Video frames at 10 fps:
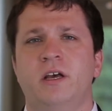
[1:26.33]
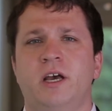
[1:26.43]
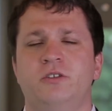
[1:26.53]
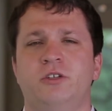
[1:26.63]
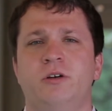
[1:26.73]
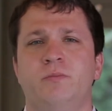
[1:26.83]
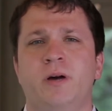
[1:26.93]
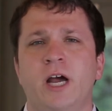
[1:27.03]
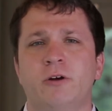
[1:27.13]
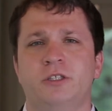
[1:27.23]
a certain
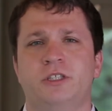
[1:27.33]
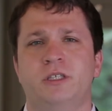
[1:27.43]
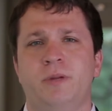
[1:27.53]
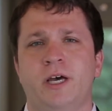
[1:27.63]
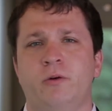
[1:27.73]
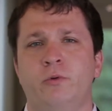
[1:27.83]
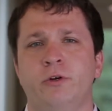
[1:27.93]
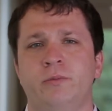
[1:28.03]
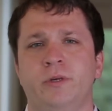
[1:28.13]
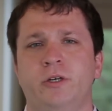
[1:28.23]
pirate ship had a
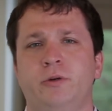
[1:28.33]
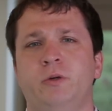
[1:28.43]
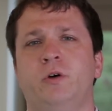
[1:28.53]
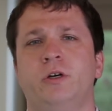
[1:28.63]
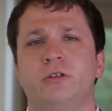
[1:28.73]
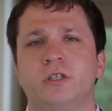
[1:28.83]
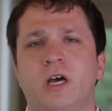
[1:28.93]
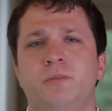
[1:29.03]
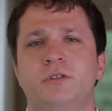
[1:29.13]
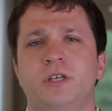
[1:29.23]
rudimentary workers'
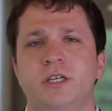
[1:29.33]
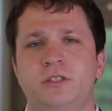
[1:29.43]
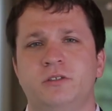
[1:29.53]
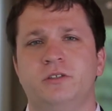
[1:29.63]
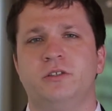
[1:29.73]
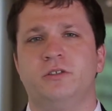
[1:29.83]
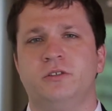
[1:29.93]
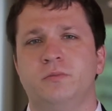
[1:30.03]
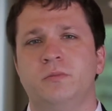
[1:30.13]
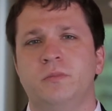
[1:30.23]
compensation system,